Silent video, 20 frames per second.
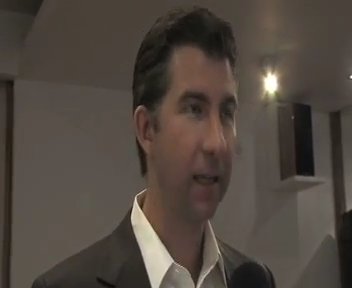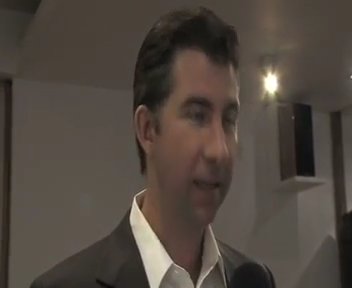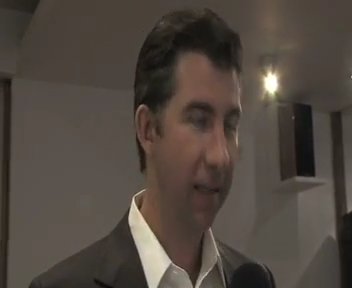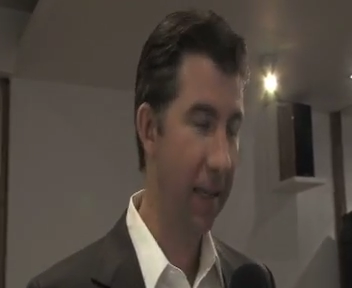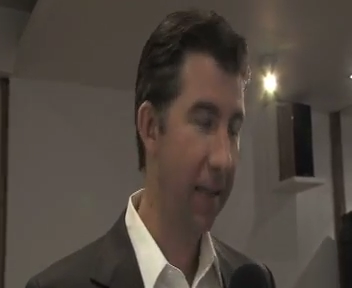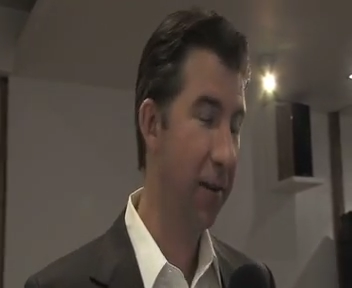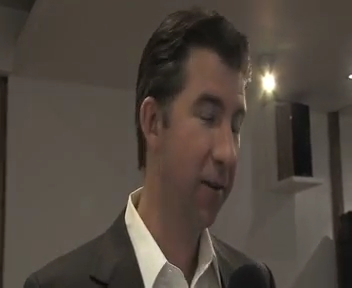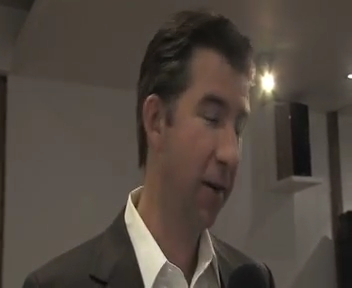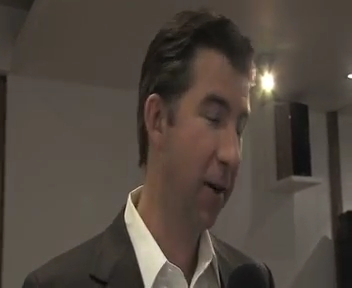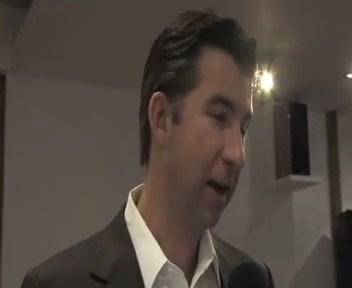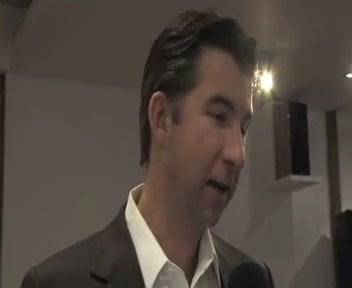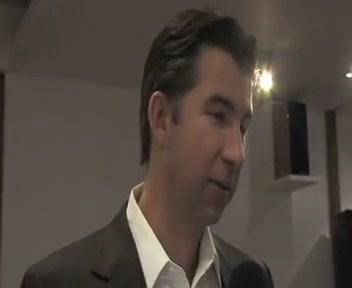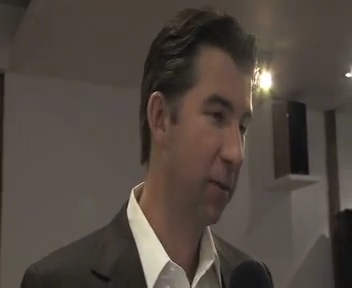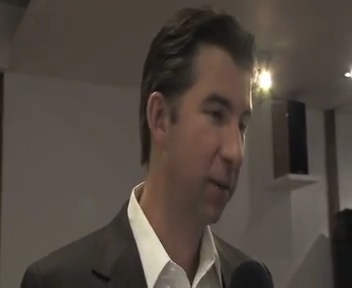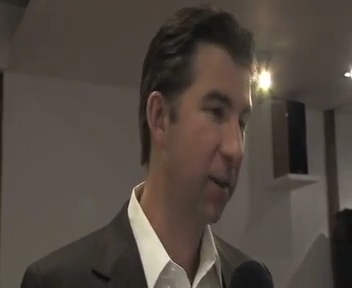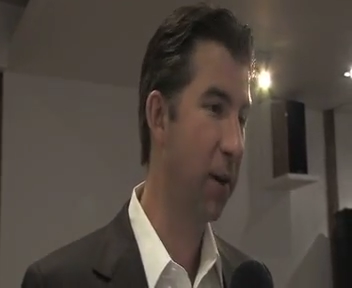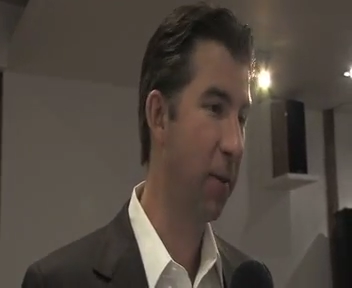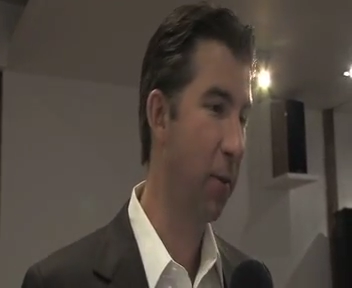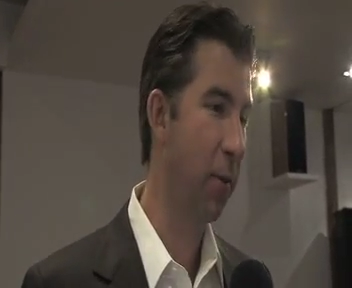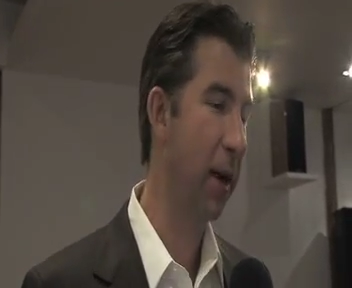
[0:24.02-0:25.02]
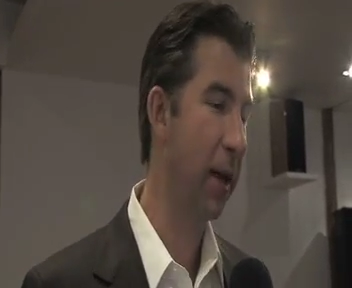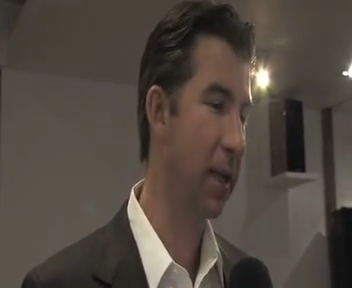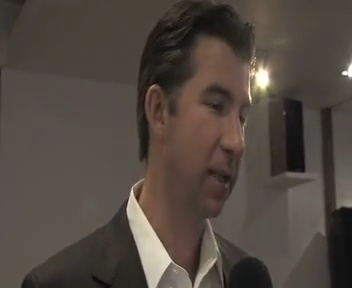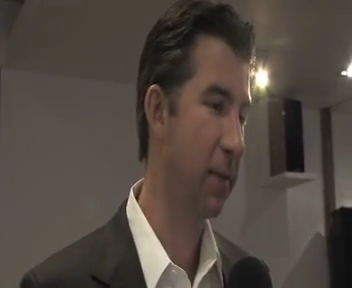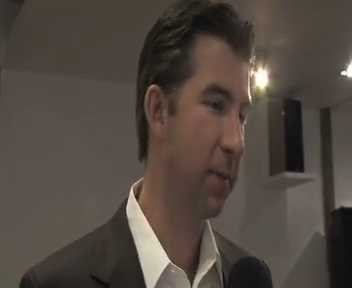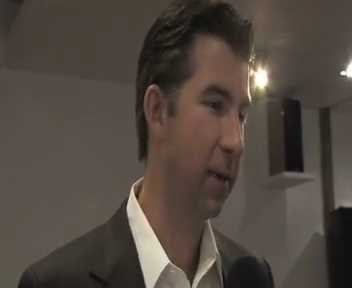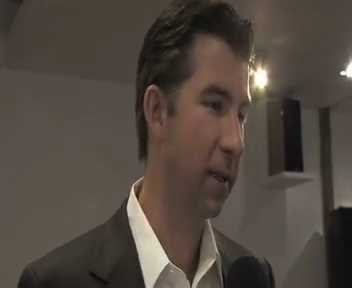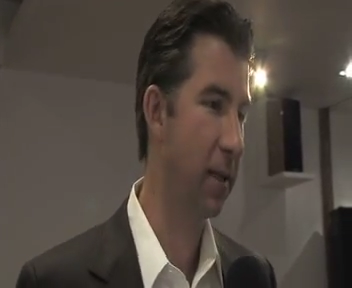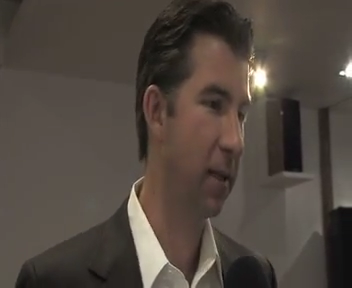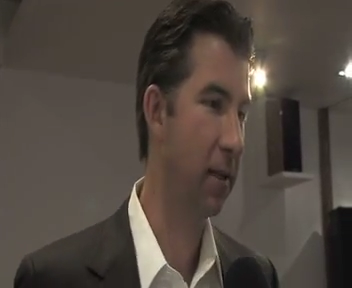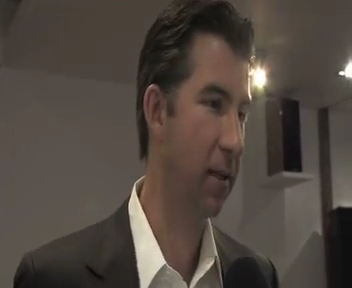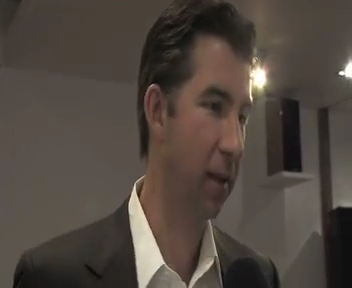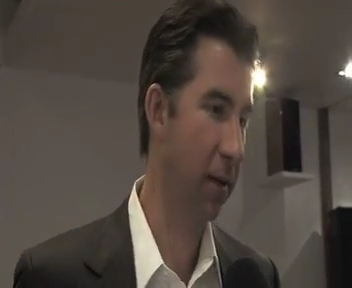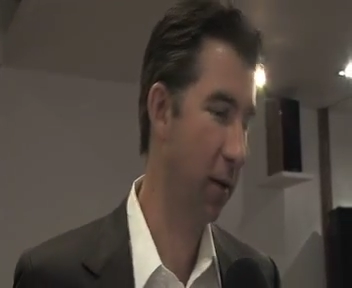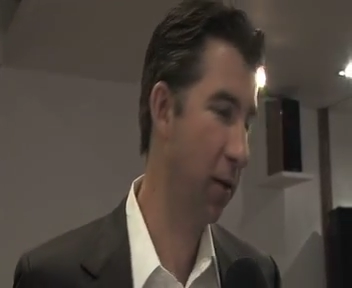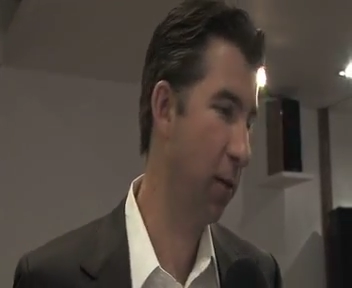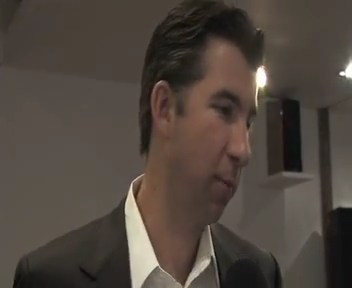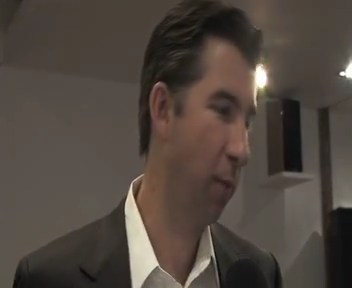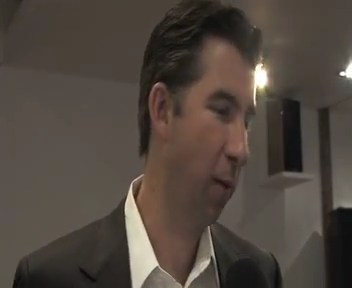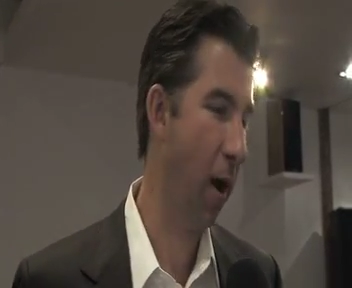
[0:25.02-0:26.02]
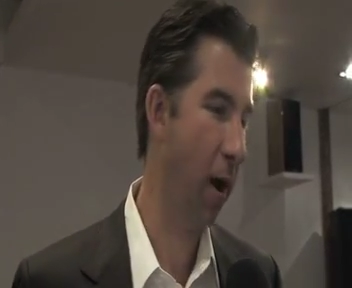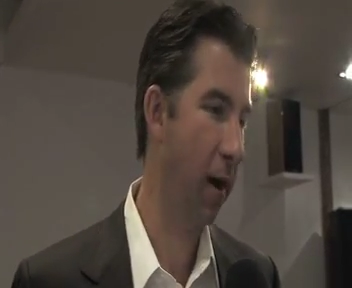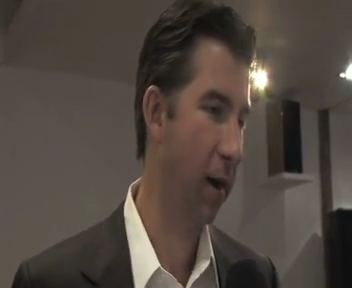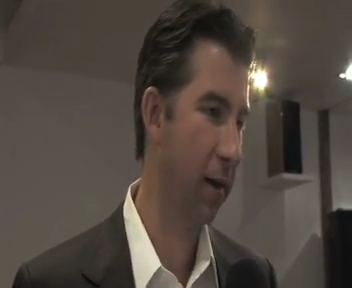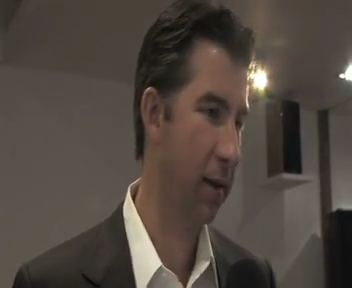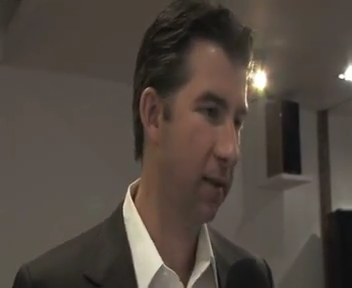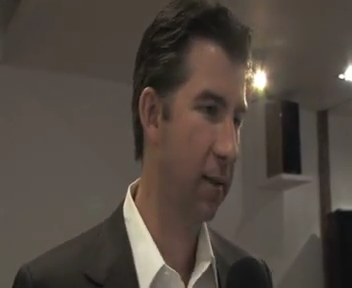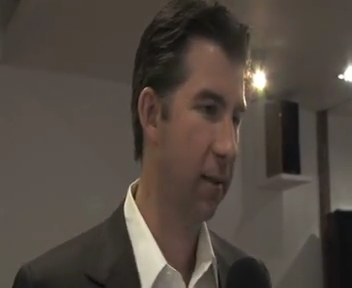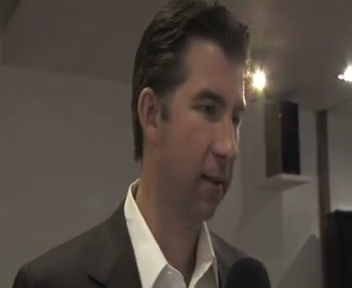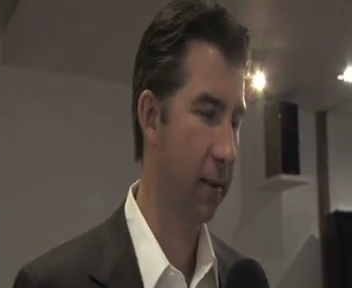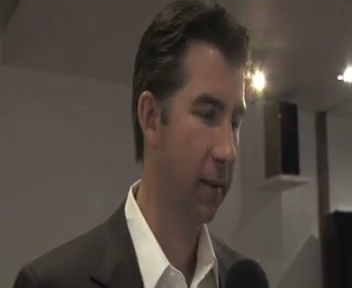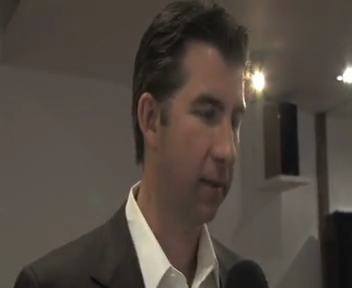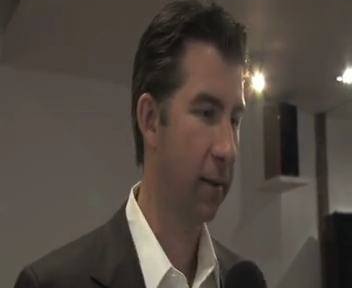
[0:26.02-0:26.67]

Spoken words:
interact with their brands, basically, or the products.